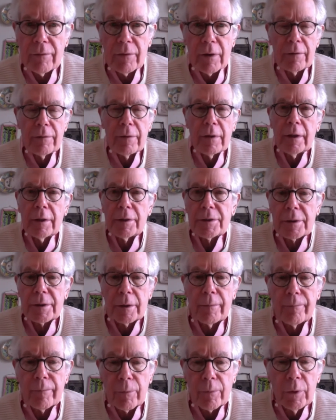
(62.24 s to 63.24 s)
I think it's
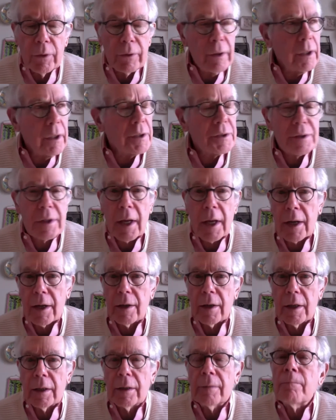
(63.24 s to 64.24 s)
a really nice
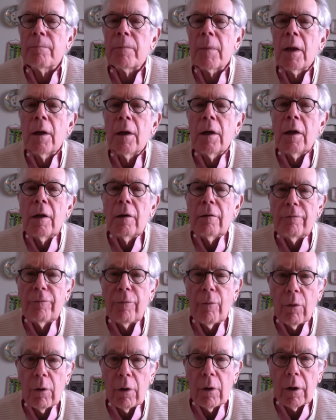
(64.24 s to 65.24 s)
candidate
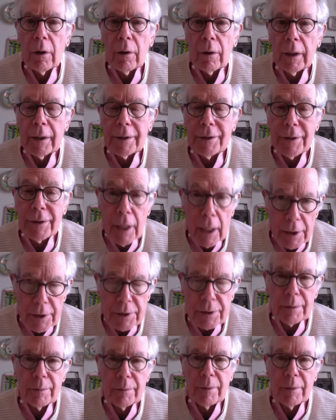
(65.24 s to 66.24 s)
for a
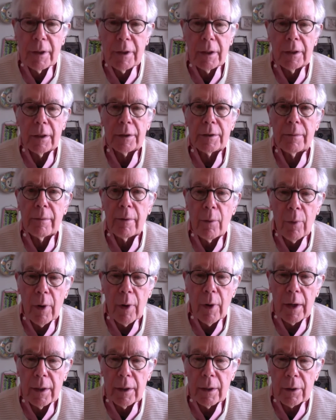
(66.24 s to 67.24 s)
text to be
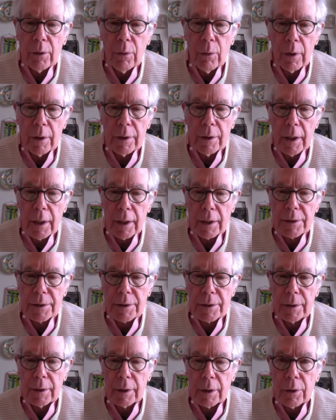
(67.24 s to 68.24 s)
read in a core text
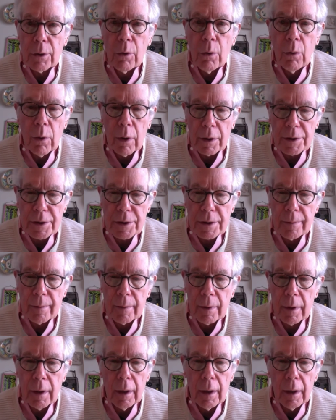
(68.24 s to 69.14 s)
course.